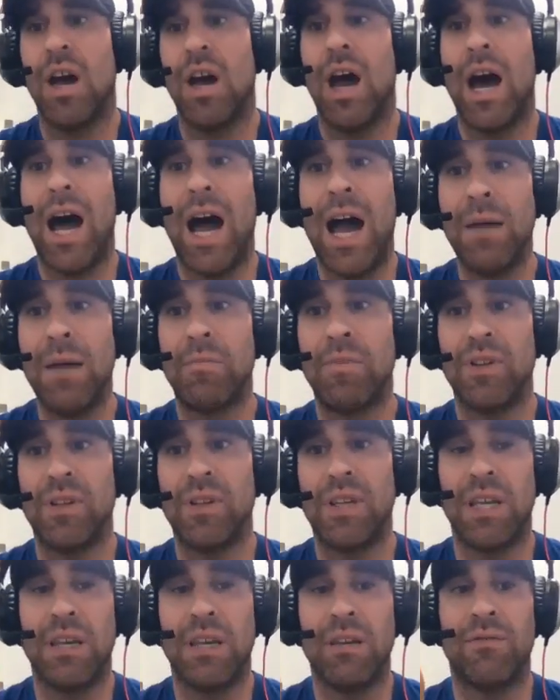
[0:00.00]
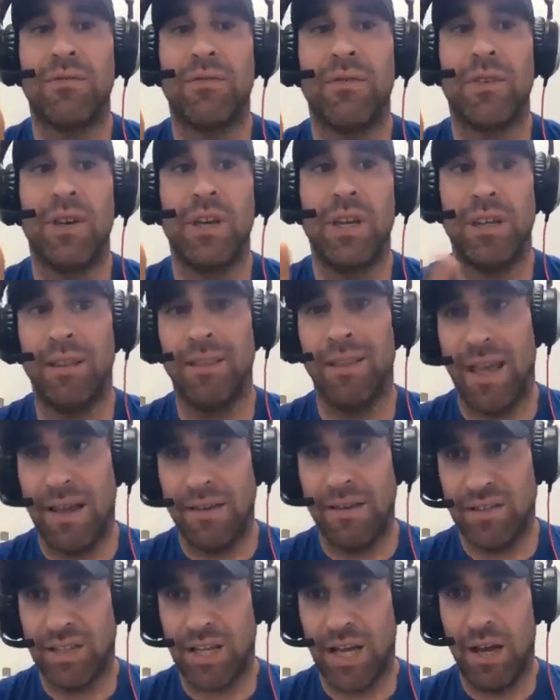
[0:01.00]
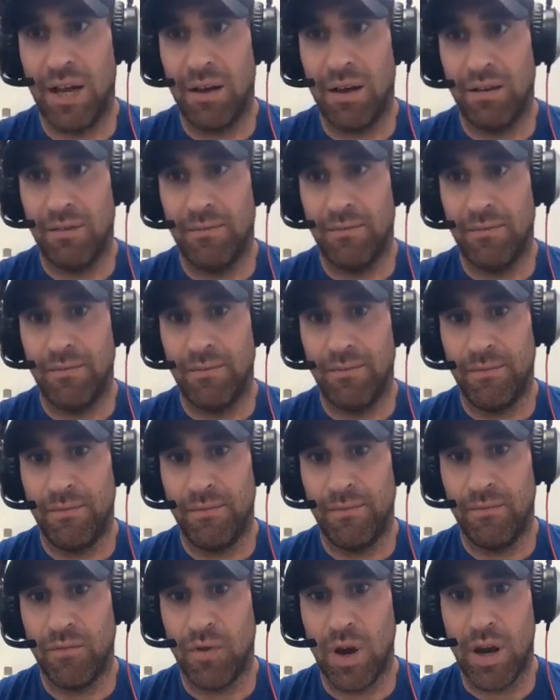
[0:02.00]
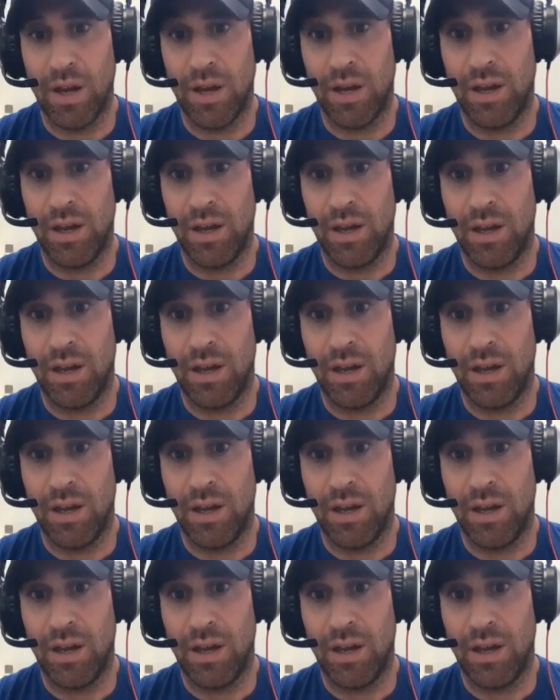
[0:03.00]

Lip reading: I believe in lifestyle, right?